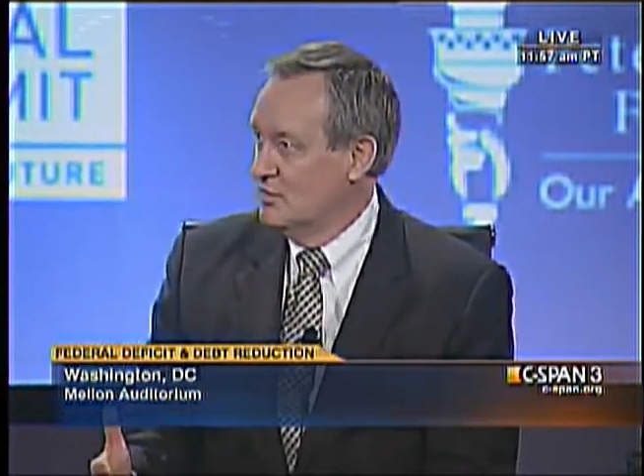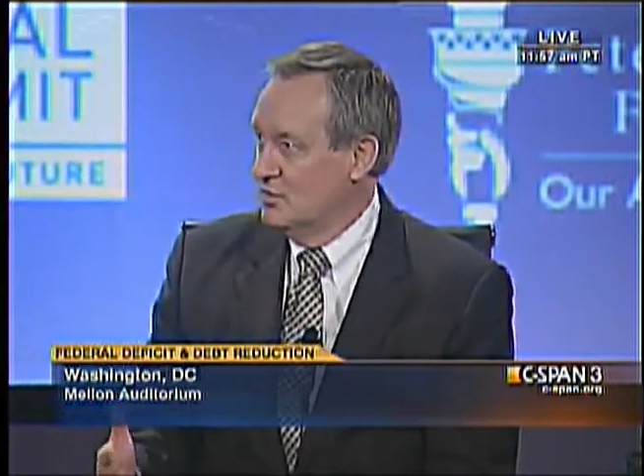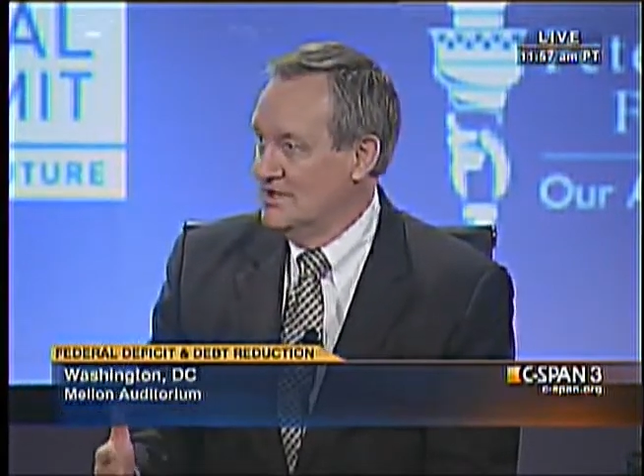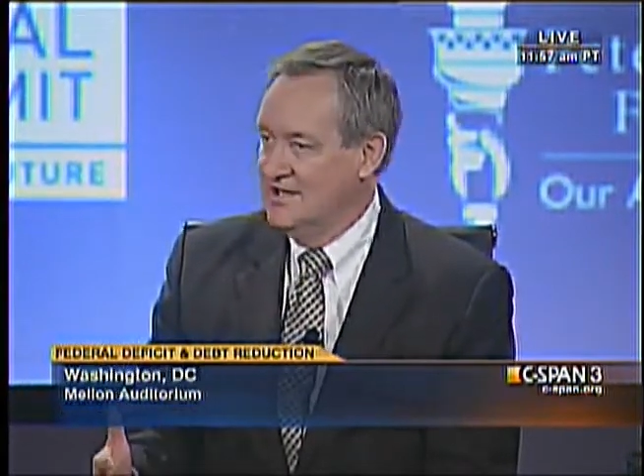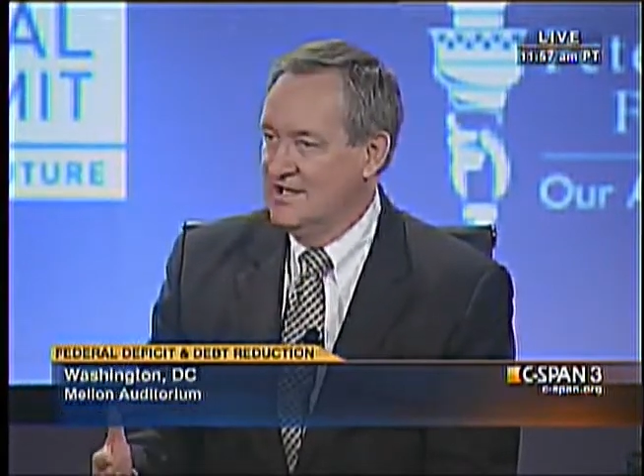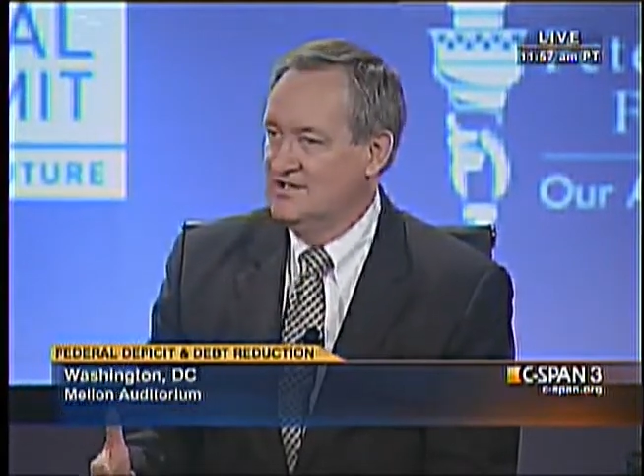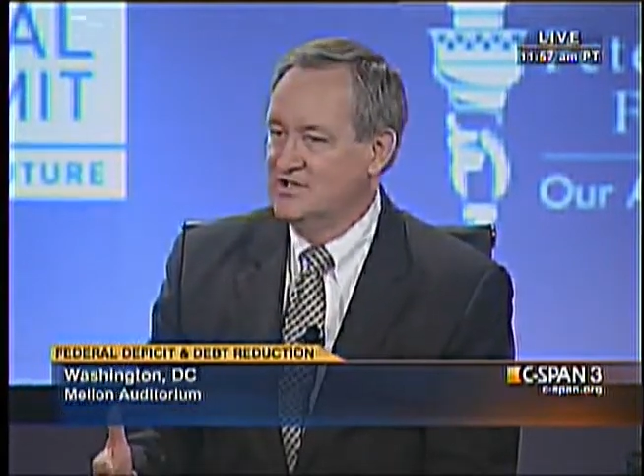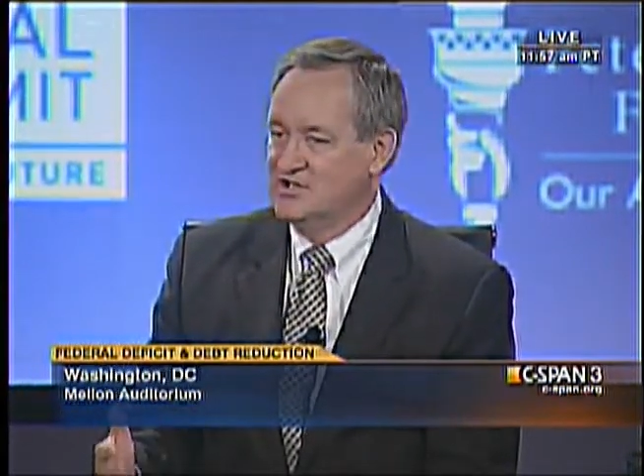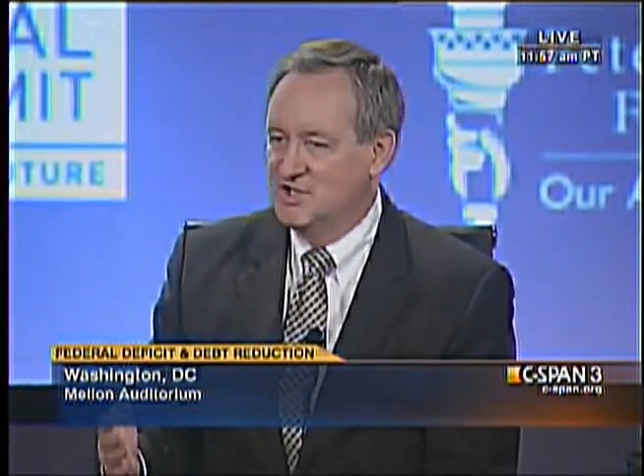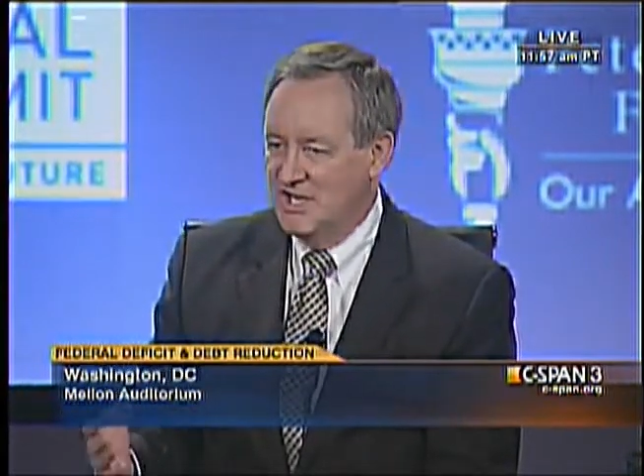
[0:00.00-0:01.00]
We need
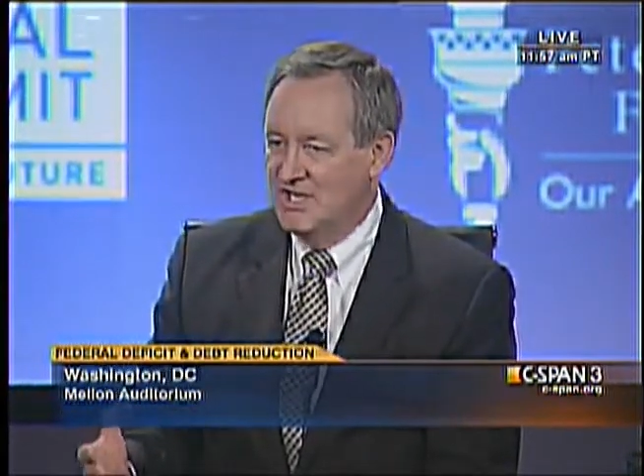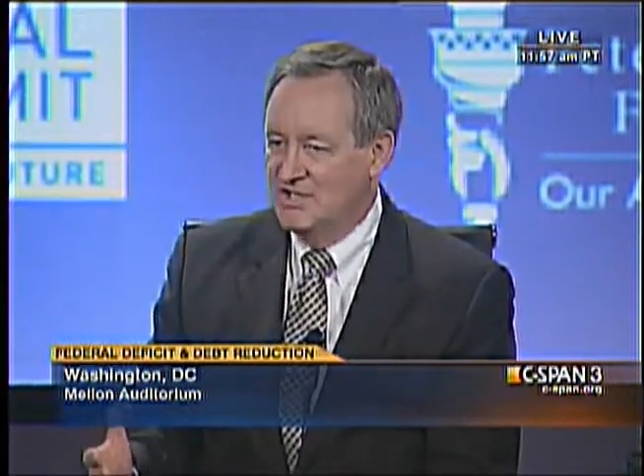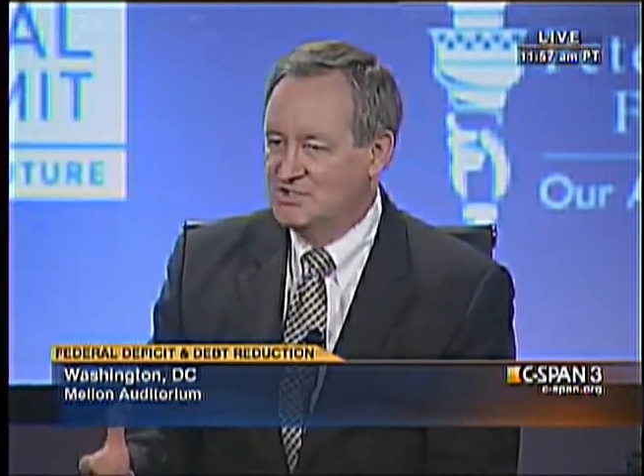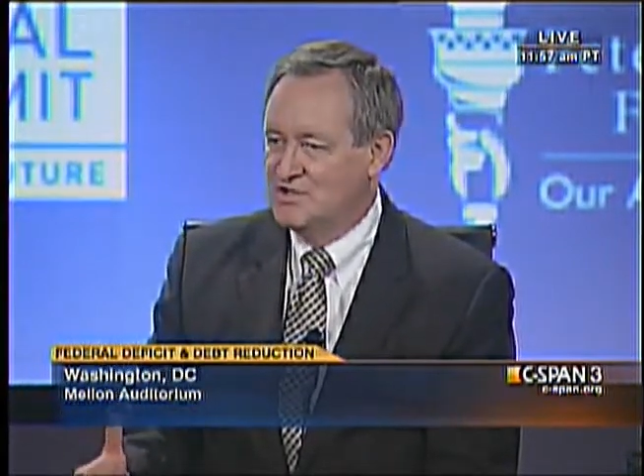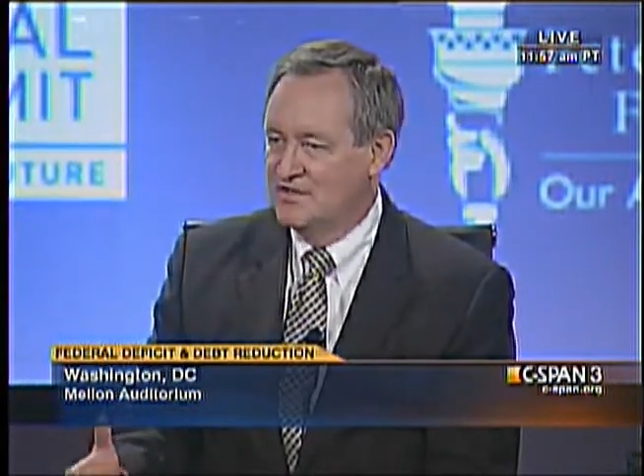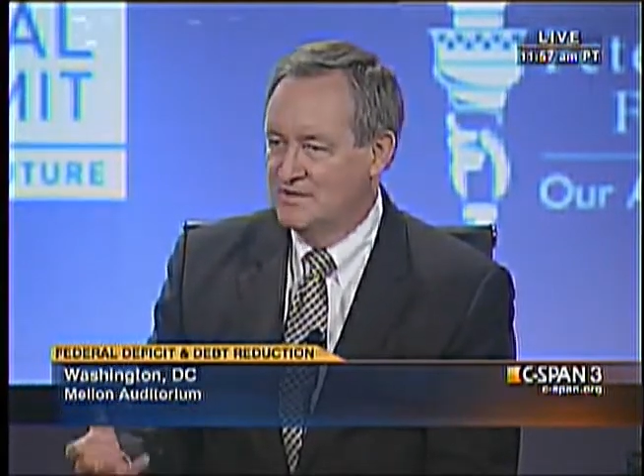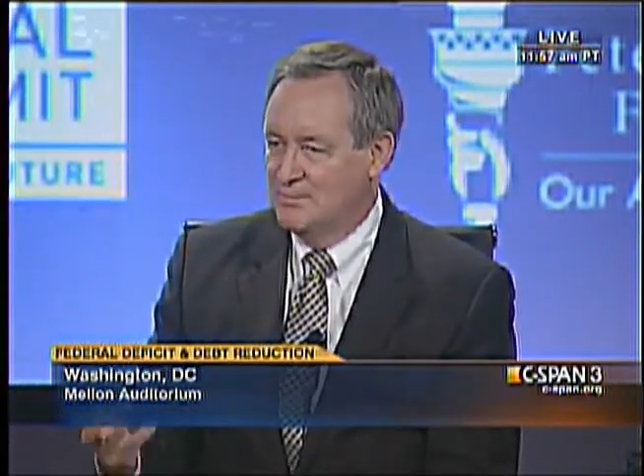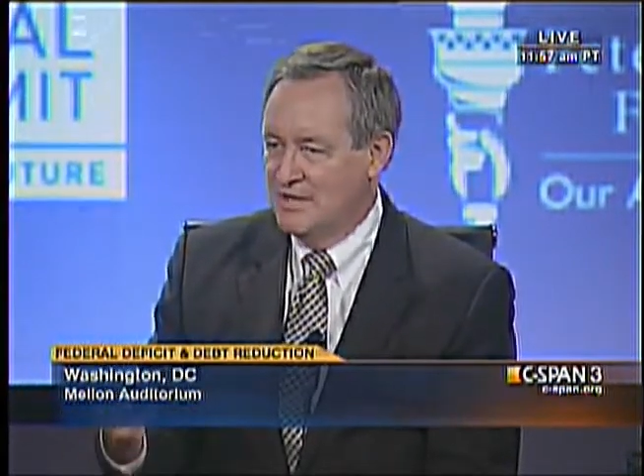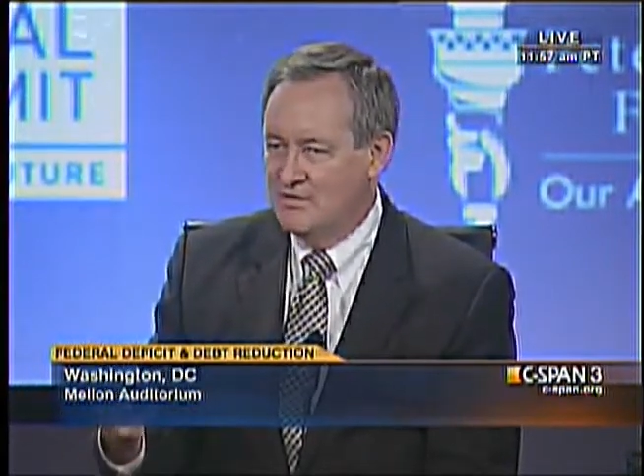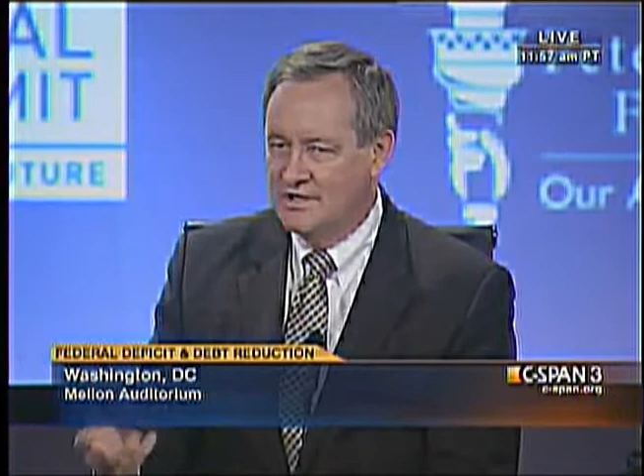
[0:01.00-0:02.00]
to change the
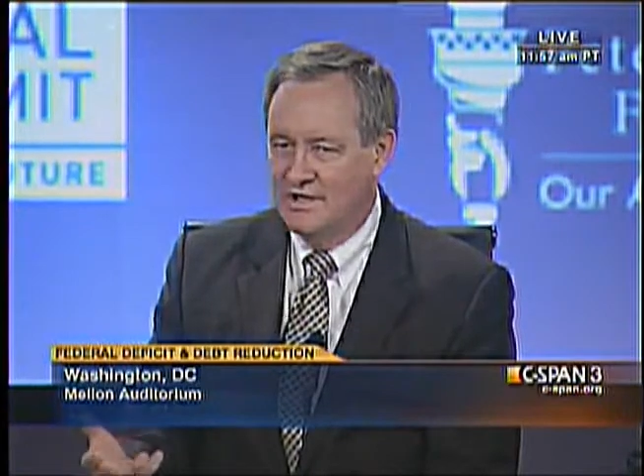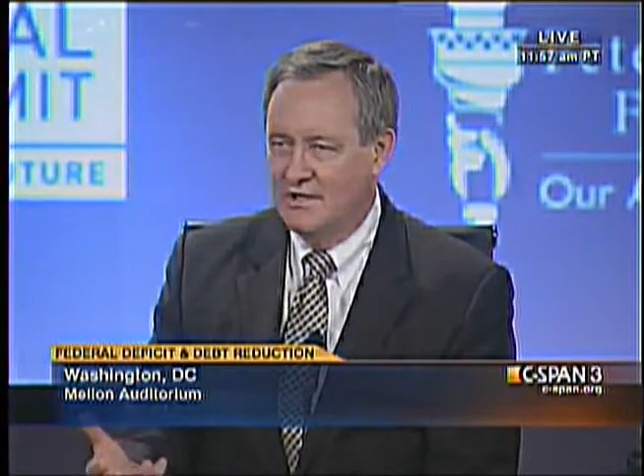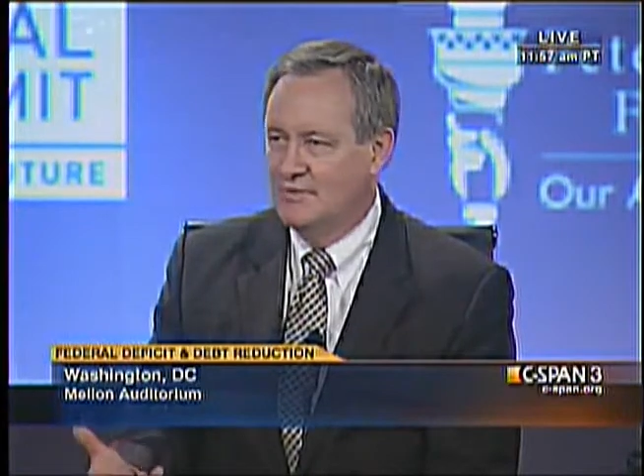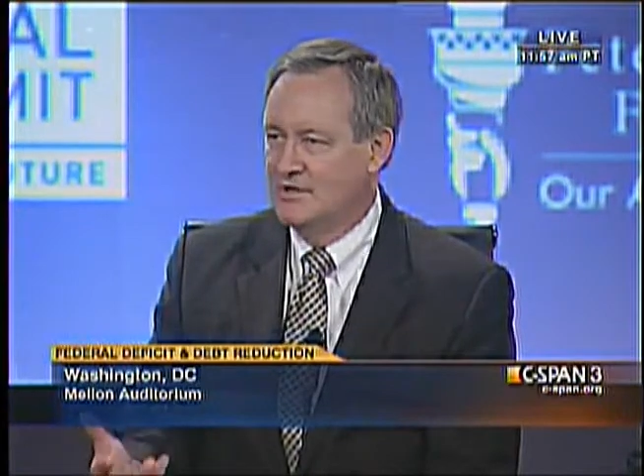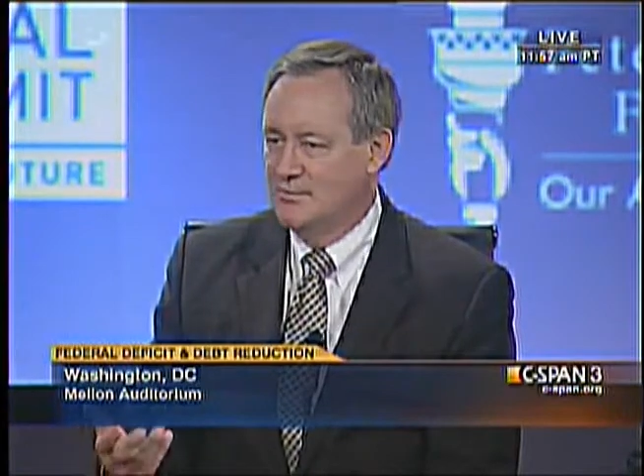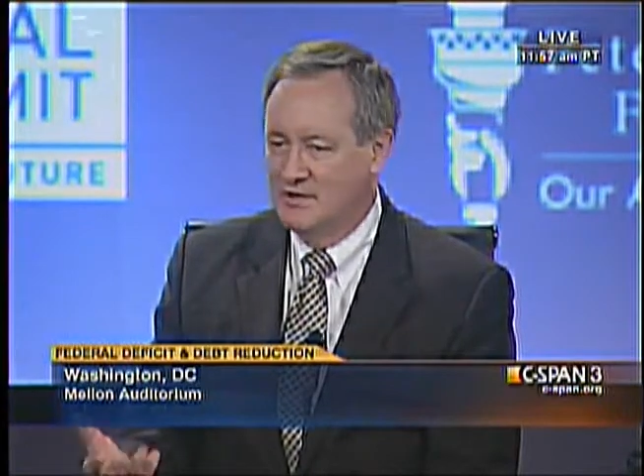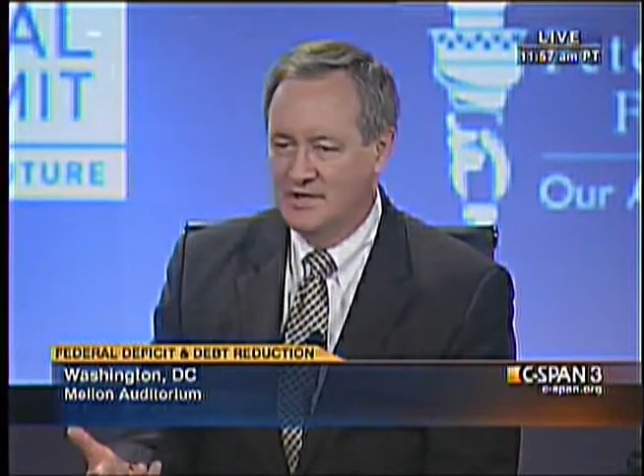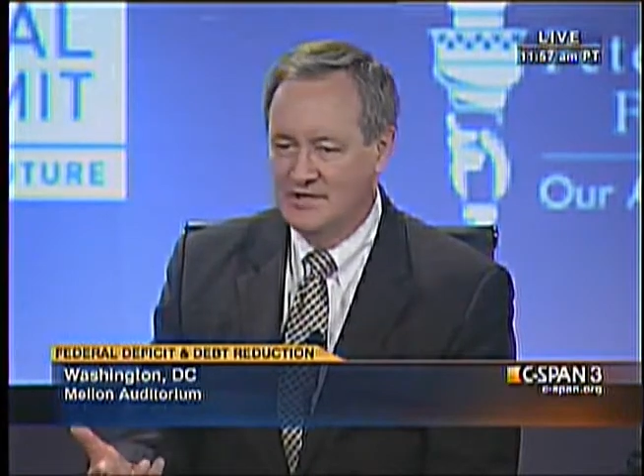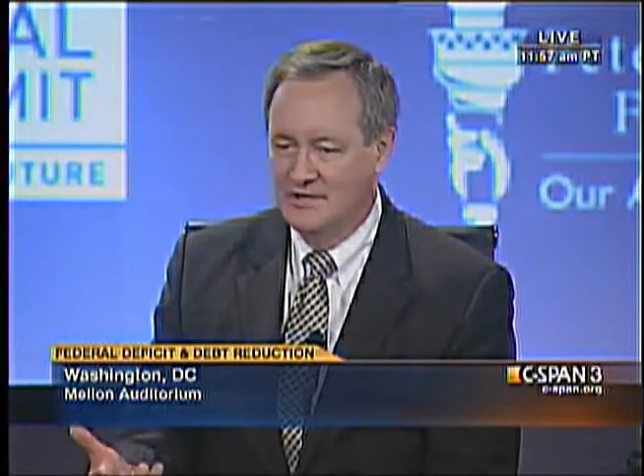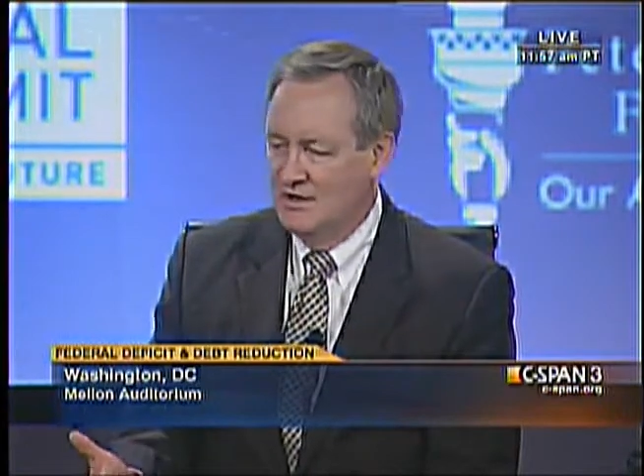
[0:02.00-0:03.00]
paradigm in
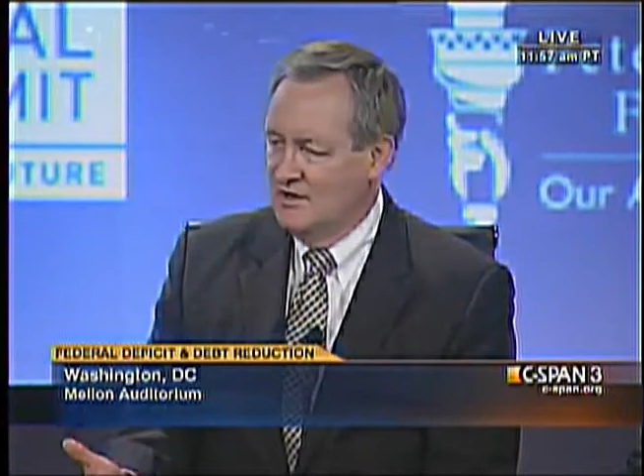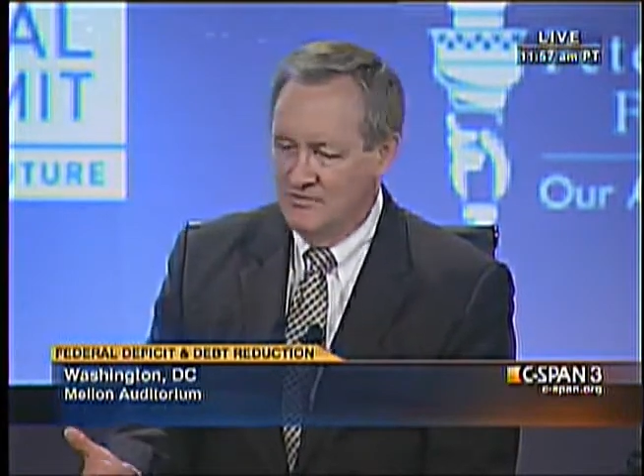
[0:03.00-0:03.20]
America